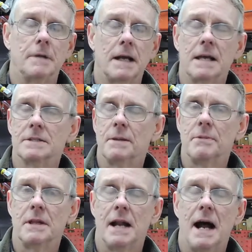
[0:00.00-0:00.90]
again,
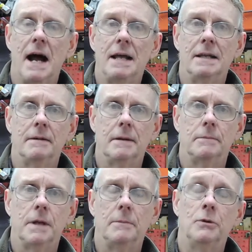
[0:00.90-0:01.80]
something that I
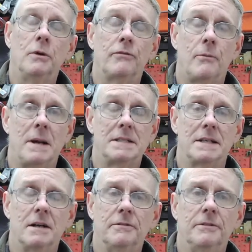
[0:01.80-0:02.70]
am doing for
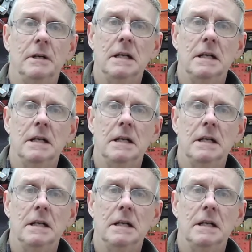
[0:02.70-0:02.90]
myself